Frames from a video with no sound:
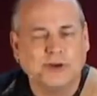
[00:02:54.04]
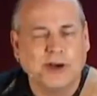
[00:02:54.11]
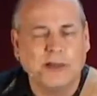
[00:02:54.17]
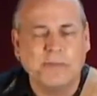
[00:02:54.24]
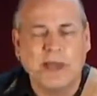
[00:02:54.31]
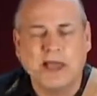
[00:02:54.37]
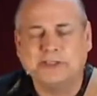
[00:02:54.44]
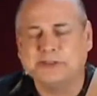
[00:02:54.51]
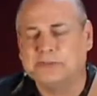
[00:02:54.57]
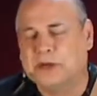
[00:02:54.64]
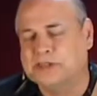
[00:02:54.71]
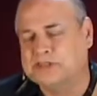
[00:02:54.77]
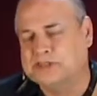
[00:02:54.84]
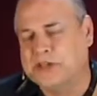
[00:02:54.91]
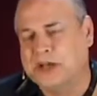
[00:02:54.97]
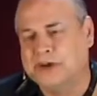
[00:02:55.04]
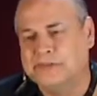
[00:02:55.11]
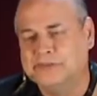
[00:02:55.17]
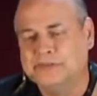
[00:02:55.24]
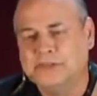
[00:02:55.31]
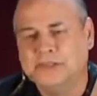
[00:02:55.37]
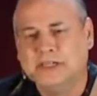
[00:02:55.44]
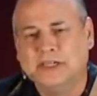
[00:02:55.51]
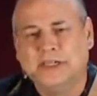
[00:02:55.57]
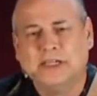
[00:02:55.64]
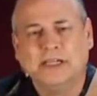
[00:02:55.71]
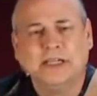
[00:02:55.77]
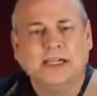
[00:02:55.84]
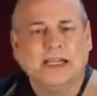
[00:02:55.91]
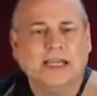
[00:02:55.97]
or I imagine myself
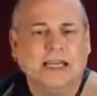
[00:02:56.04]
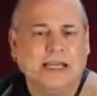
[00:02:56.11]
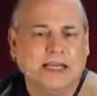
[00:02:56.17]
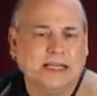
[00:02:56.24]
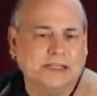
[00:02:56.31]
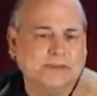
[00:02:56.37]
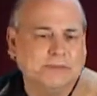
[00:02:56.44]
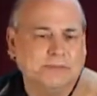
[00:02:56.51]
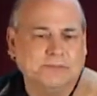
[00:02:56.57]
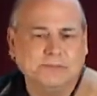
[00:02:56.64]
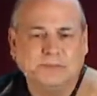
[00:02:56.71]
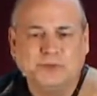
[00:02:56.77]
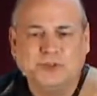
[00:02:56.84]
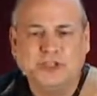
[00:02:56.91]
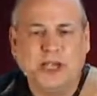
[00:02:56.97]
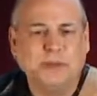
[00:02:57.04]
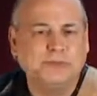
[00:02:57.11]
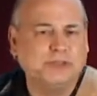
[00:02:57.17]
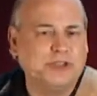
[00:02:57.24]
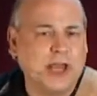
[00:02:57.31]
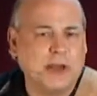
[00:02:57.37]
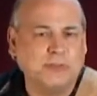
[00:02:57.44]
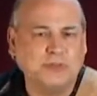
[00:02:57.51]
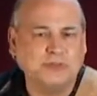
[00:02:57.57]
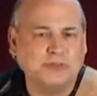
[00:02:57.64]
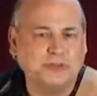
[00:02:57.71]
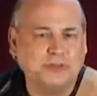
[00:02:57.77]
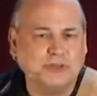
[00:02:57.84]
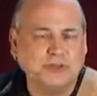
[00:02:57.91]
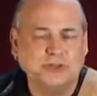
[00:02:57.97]
in James
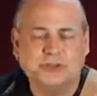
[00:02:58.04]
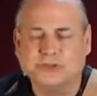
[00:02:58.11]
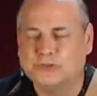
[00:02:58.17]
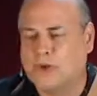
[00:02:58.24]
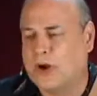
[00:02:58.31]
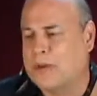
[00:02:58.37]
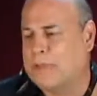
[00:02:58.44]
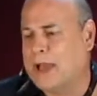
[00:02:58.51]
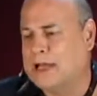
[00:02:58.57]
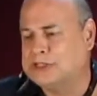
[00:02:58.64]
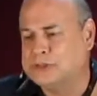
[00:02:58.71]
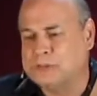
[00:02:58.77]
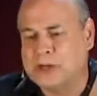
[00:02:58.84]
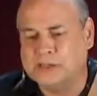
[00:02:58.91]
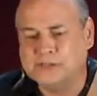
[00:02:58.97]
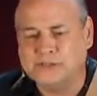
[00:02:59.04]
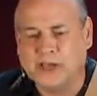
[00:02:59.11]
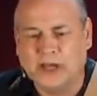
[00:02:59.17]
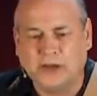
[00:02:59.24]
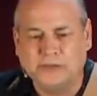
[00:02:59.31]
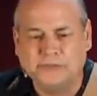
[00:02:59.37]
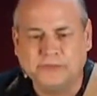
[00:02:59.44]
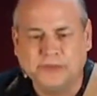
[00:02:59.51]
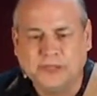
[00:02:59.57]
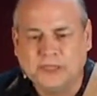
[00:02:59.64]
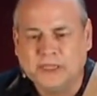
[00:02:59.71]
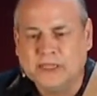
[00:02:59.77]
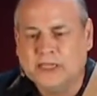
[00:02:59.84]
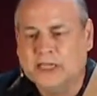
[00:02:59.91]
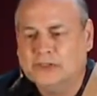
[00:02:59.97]
Jamerson's shoes, or I imagine myself
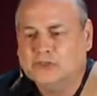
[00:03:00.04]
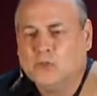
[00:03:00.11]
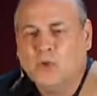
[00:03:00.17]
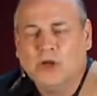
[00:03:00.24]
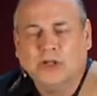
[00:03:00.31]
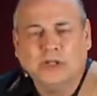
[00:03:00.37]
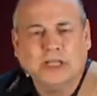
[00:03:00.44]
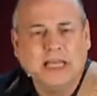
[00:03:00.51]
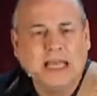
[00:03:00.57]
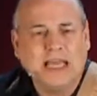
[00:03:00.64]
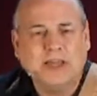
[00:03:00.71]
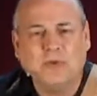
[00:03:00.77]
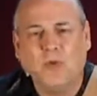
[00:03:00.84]
as Will Lee,